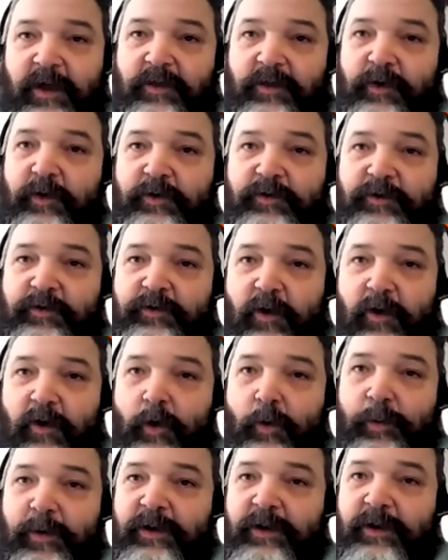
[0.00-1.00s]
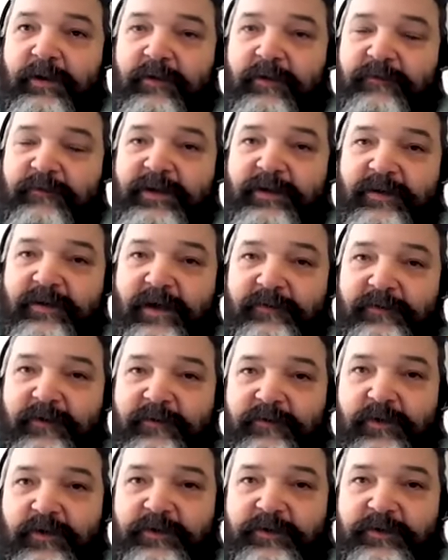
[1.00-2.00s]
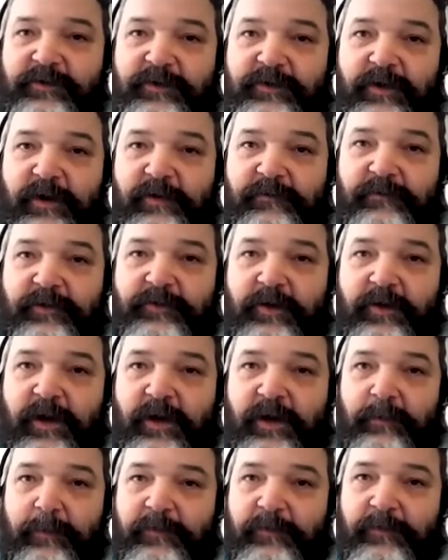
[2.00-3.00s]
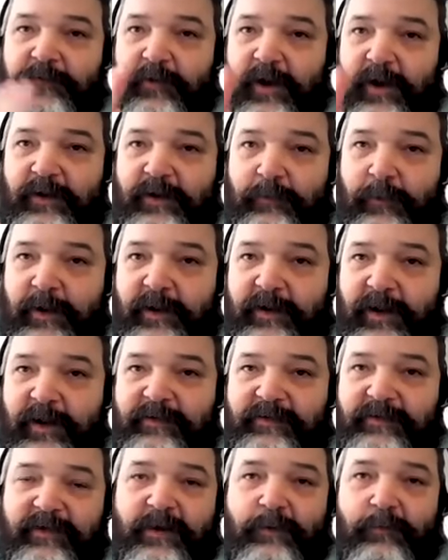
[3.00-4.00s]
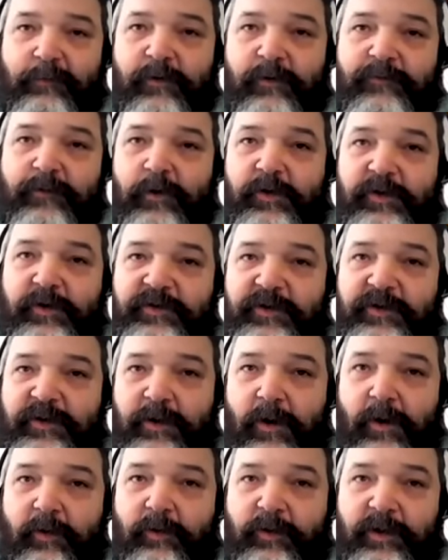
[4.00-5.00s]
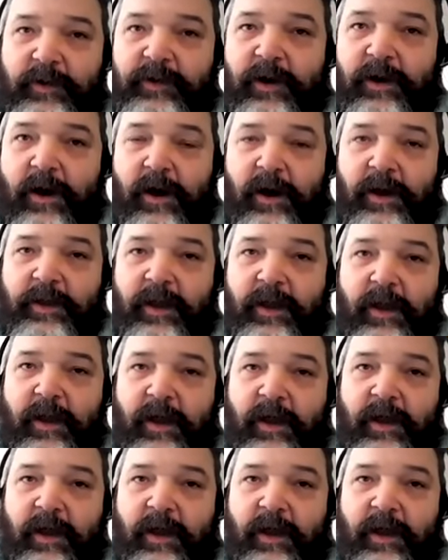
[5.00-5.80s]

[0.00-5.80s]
Those are open in the V11 version of the training, but for A2019, we're focusing only on